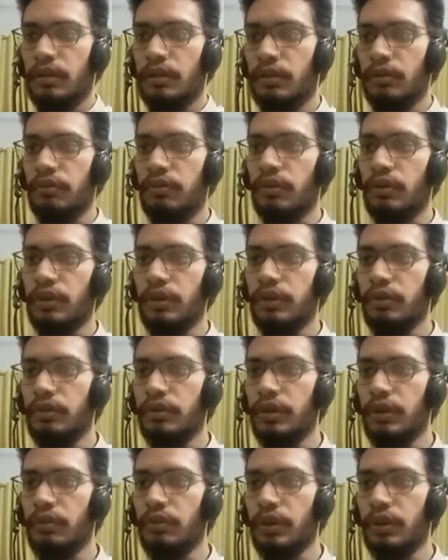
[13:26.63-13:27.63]
what
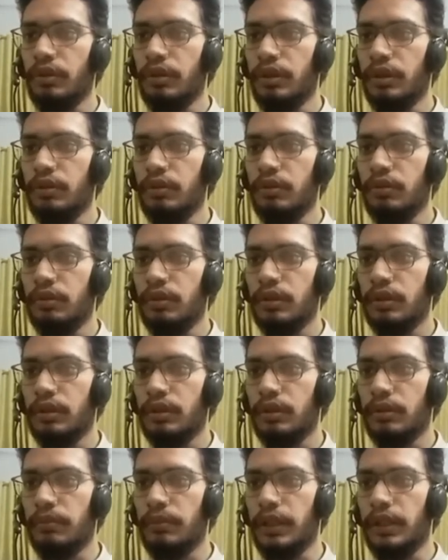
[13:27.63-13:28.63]
are you going to do?
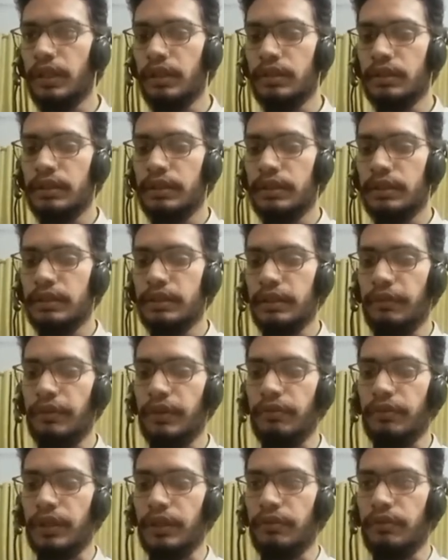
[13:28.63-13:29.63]
Make it
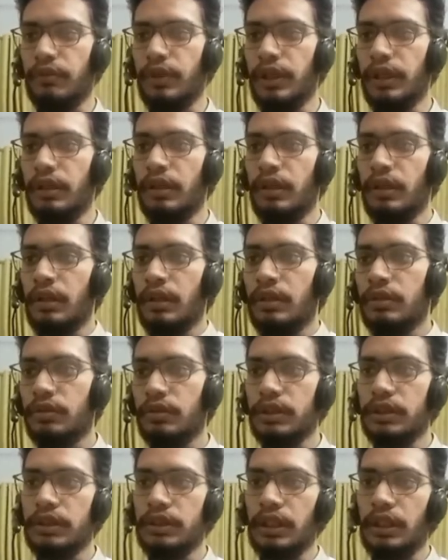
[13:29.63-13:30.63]
75, right?
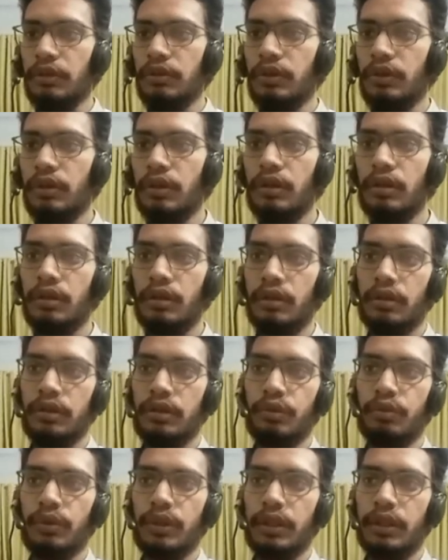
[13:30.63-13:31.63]
So this is how your
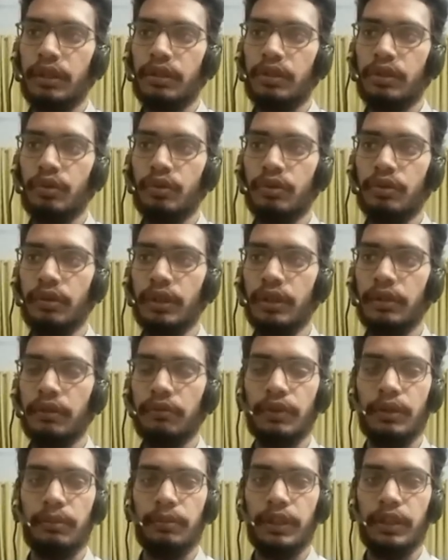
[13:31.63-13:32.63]
Q1 and
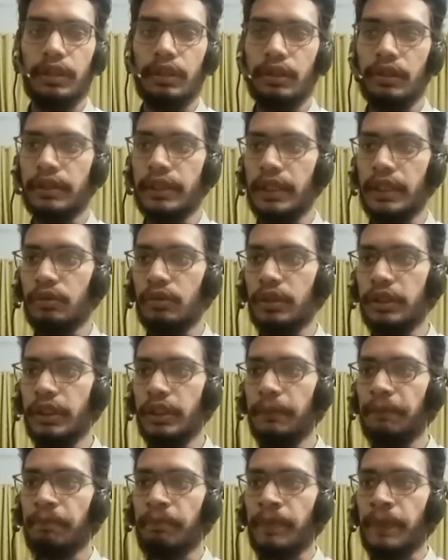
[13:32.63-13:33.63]
Q3 will be
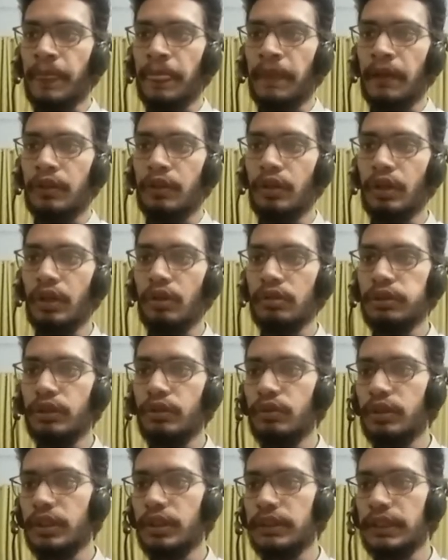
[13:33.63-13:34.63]
calculated. You can also
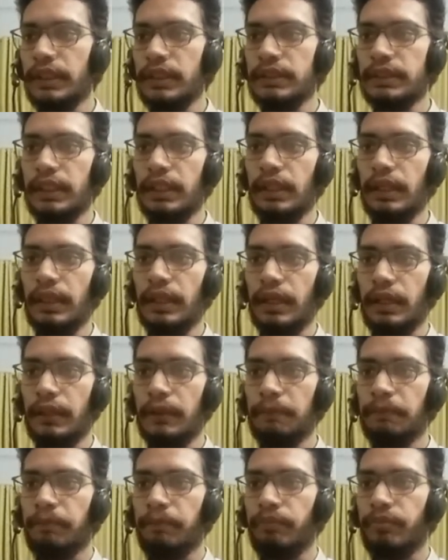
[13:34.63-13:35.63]
do this in a single
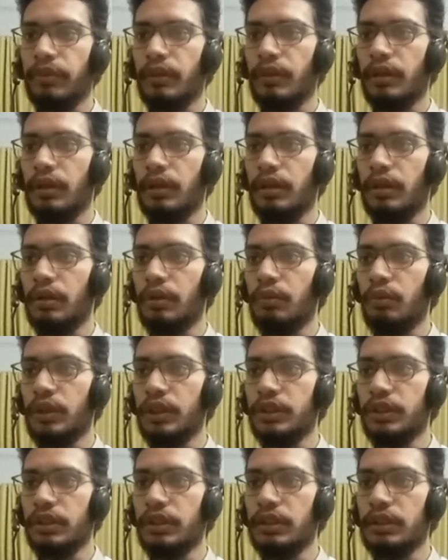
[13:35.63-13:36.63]
line,
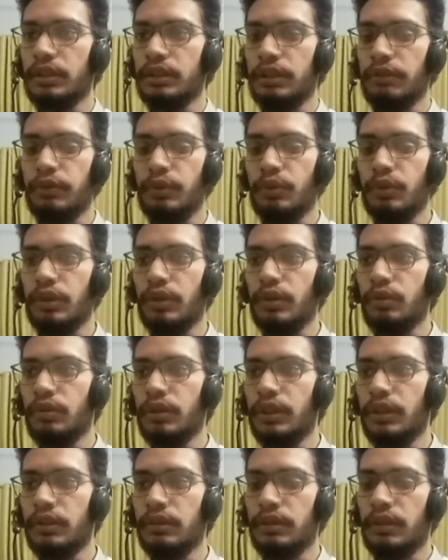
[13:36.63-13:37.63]
which is, if you want to do
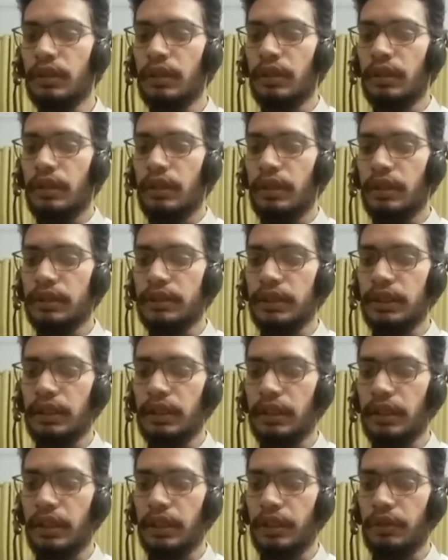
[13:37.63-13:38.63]
this in a
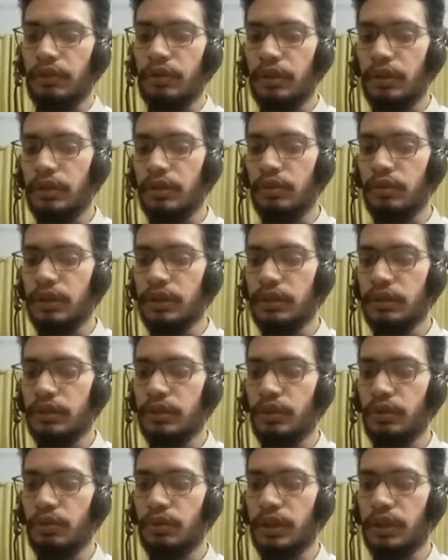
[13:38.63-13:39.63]
single line, how you're going to do this:
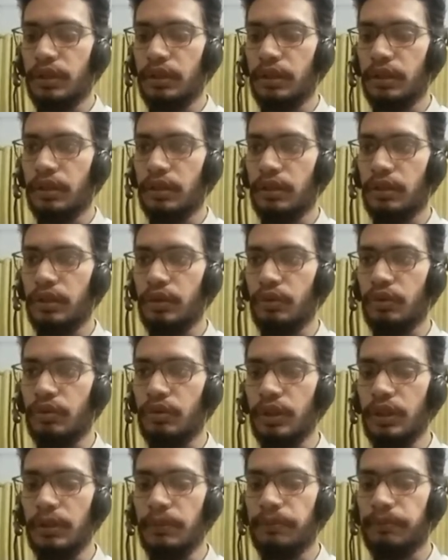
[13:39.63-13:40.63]
Q1, Q3,